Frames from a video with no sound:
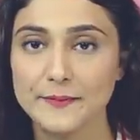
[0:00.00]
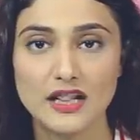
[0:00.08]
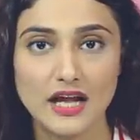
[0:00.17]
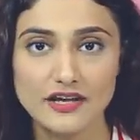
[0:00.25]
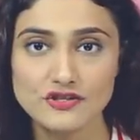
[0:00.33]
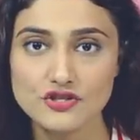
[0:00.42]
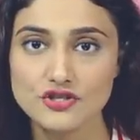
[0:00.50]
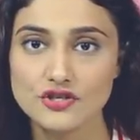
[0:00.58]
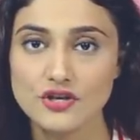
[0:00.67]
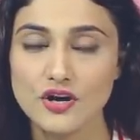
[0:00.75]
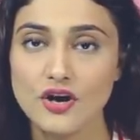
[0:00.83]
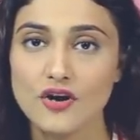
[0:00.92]
lunch
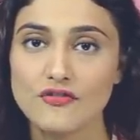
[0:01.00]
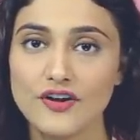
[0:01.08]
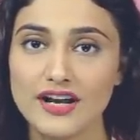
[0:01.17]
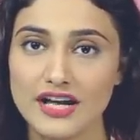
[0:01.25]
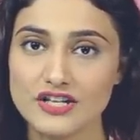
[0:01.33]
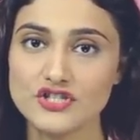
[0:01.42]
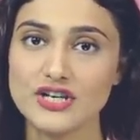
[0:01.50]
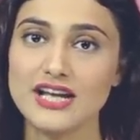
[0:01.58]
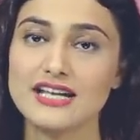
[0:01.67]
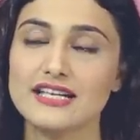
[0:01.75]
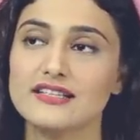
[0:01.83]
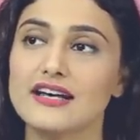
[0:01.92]
for lunch
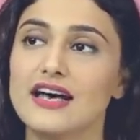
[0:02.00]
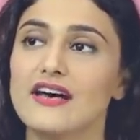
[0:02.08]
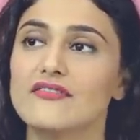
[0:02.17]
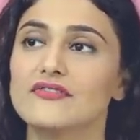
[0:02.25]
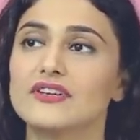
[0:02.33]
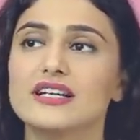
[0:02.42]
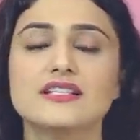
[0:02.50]
I'll either have